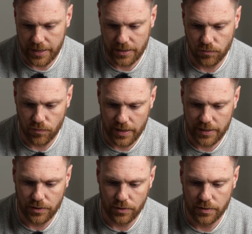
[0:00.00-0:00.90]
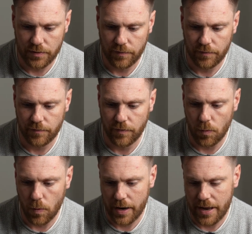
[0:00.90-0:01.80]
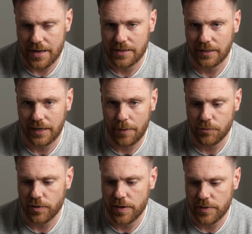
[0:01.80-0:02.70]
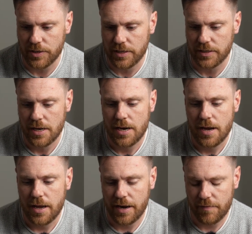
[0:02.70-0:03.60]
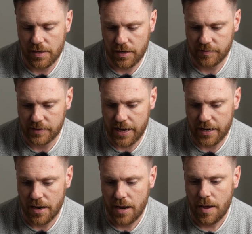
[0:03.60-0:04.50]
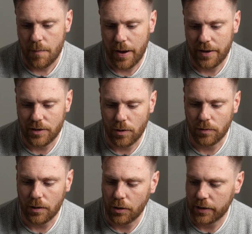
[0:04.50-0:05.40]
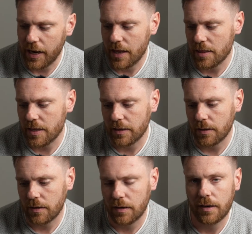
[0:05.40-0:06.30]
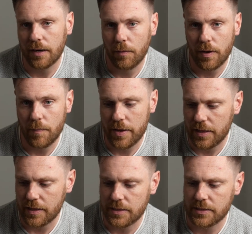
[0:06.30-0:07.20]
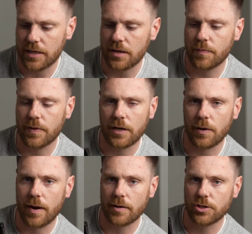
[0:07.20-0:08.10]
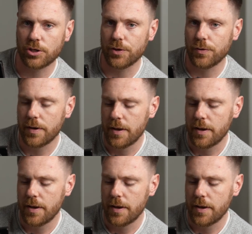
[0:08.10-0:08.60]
it's really good for what it is and capturing images and everything I've said, but I don't look at it and think, oh, I want to pick this thing up and go out and shoot.